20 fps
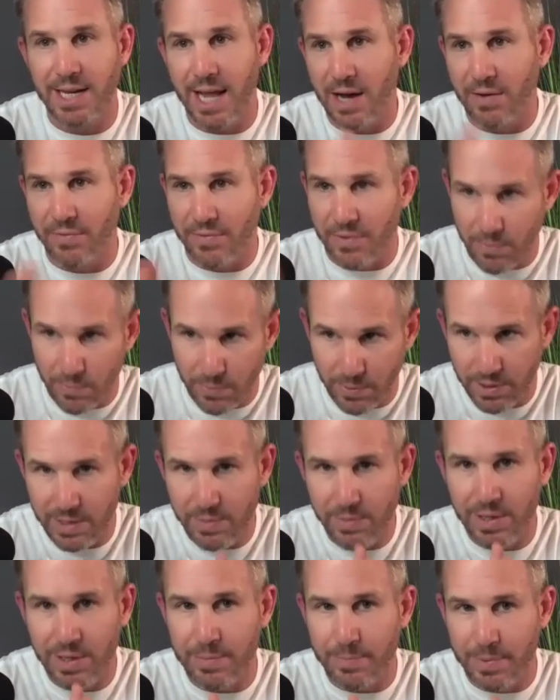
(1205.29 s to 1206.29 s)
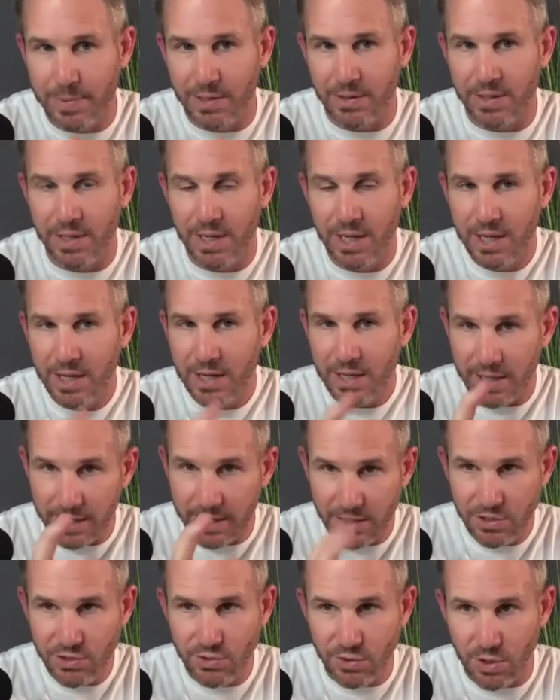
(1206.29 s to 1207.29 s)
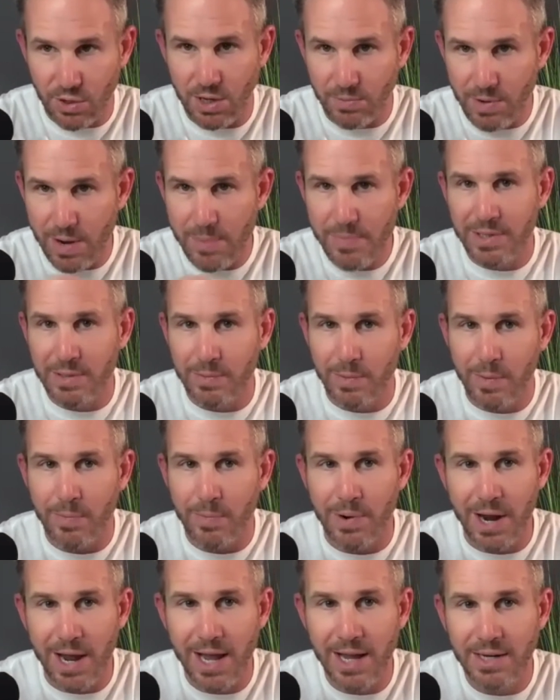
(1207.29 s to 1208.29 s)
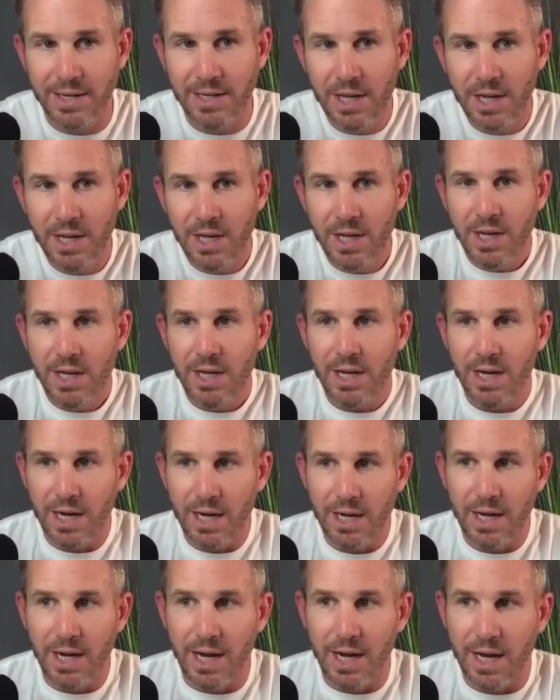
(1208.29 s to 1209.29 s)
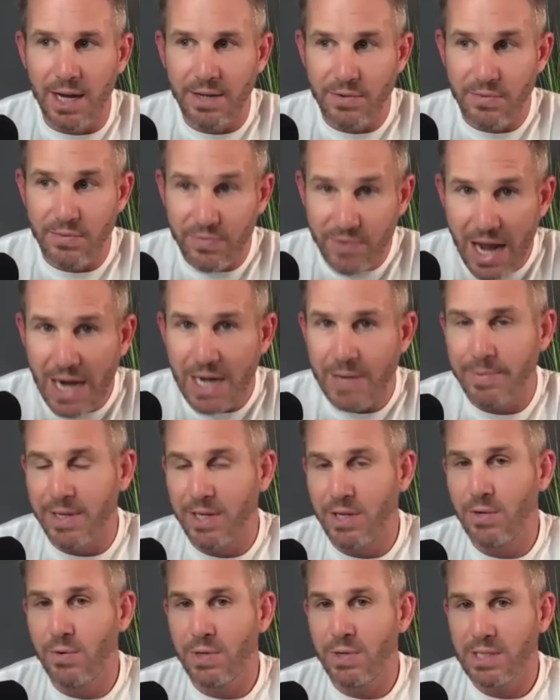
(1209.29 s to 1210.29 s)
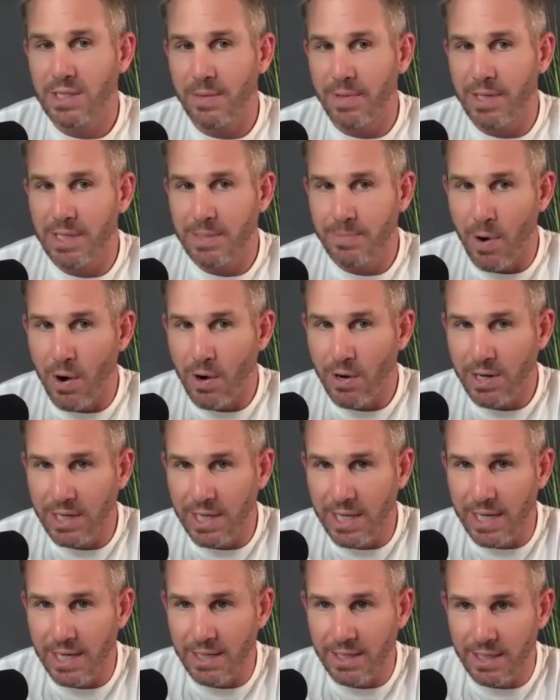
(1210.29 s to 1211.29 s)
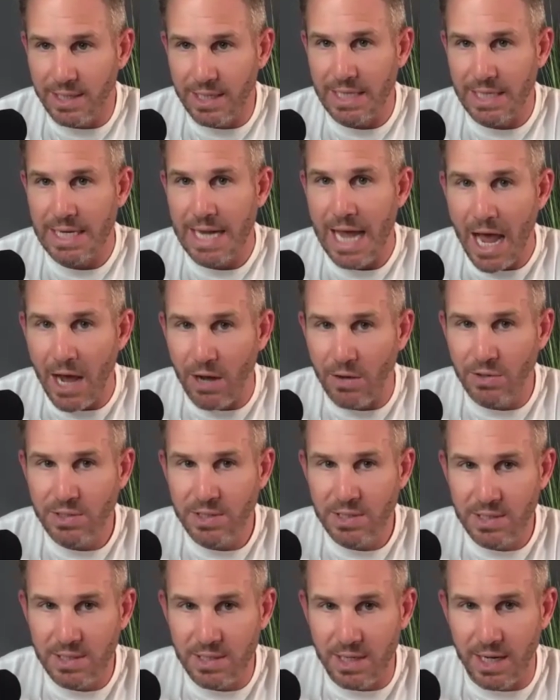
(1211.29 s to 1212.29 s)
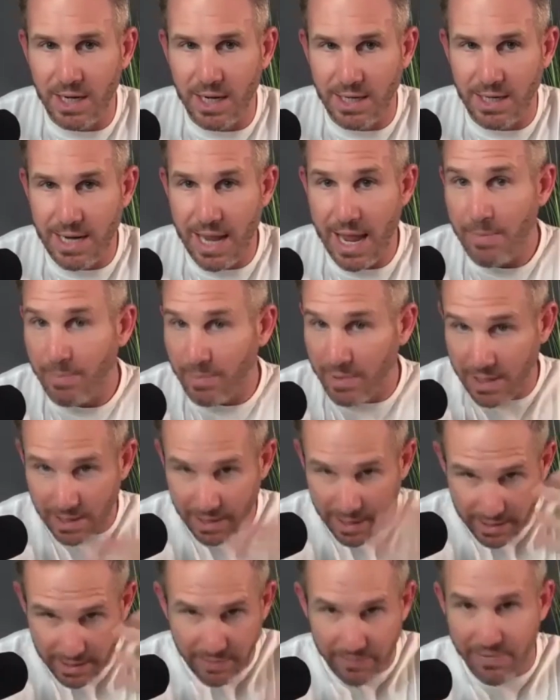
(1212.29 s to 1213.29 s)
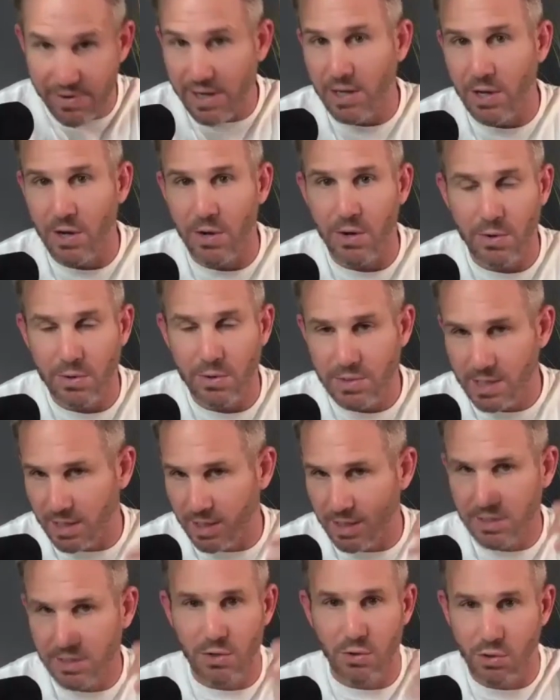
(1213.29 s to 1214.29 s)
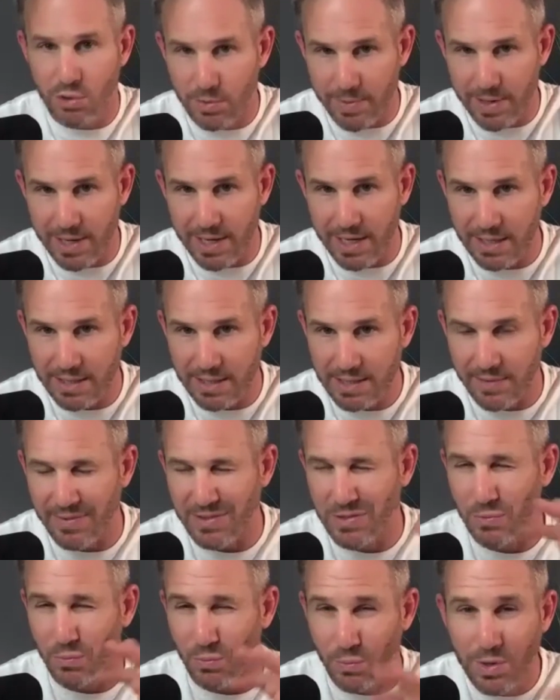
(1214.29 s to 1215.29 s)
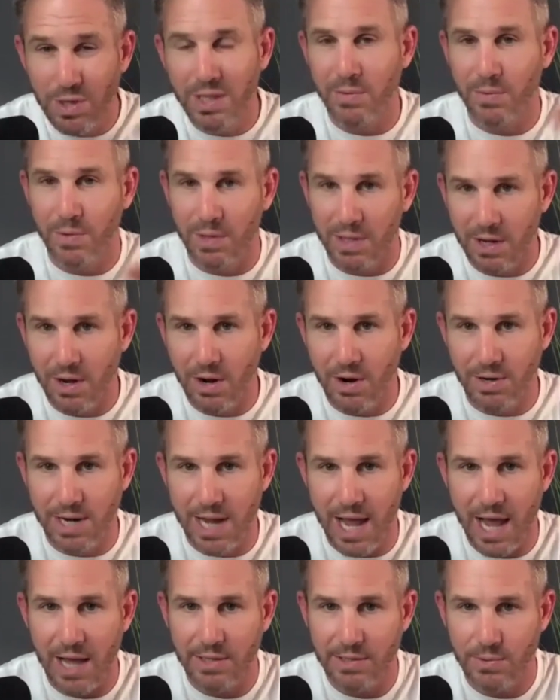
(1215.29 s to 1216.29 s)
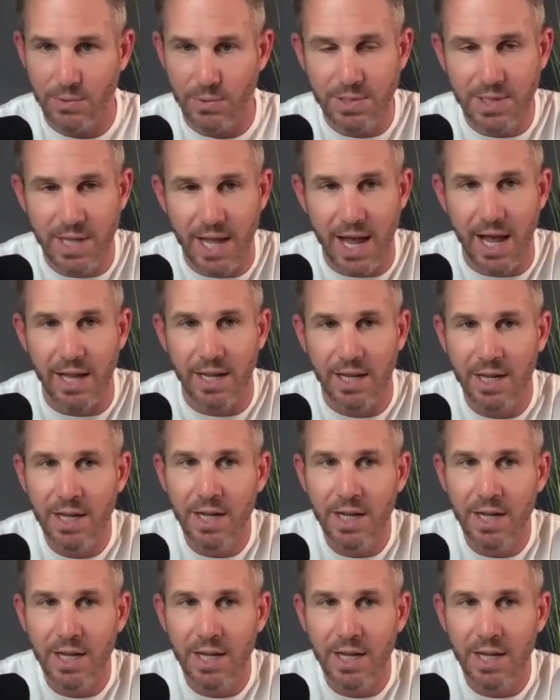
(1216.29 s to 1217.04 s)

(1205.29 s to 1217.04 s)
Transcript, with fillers: out, if you really want to build like a strong, reputable brand, uh, you've got to be doing some of this marketing in house, uh, namely like the videos and the social media stuff. It's really, really hard to outsource that.